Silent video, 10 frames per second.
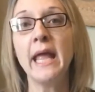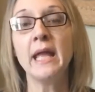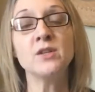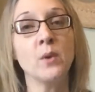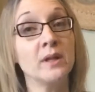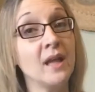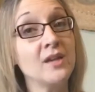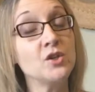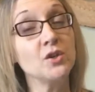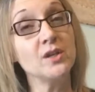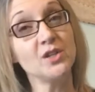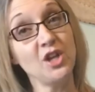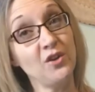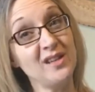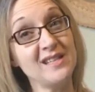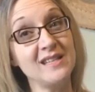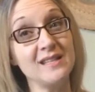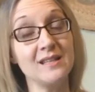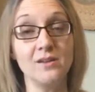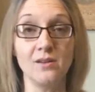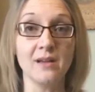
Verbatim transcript: And so unless you're as cute as this little